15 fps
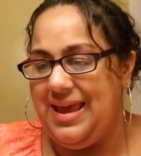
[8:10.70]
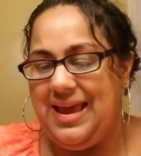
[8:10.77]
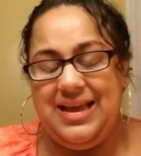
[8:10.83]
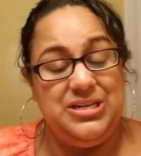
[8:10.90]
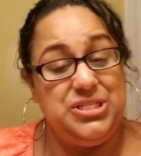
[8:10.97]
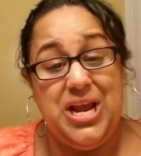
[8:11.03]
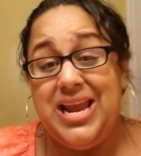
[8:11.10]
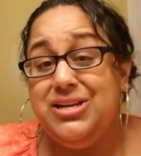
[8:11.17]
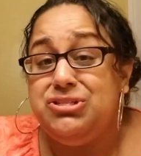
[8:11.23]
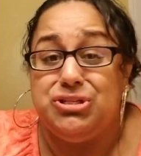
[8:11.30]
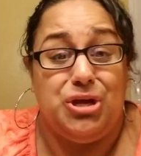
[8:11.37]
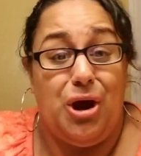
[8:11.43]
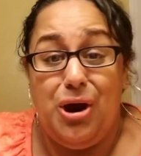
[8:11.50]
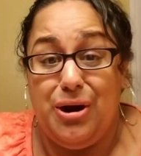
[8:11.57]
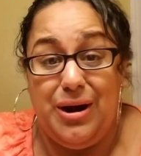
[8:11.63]
And change is
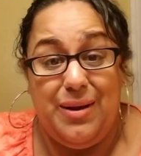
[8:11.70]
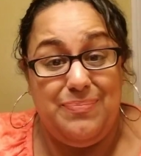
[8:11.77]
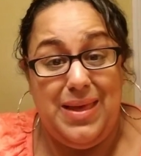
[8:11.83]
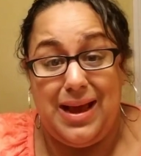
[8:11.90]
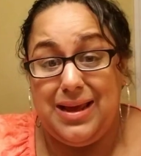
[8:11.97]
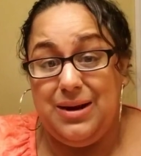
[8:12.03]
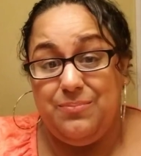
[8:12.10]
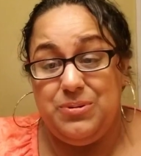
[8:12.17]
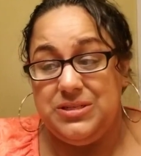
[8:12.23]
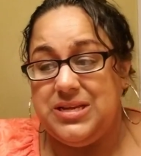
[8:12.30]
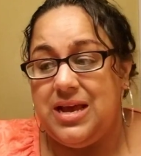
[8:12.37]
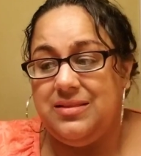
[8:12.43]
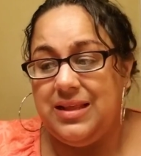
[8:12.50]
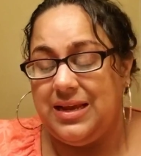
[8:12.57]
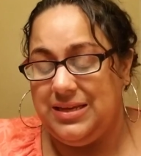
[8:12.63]
hard. I'm not going to
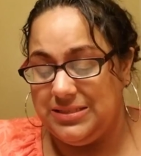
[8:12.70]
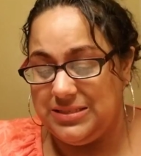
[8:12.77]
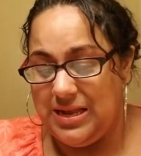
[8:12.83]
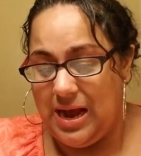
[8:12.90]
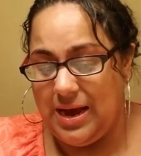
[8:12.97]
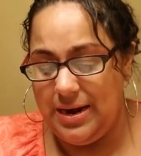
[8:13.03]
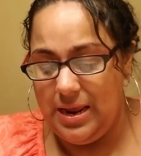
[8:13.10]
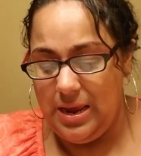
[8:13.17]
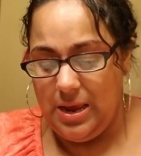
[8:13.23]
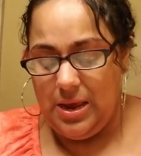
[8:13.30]
pretend like it's not.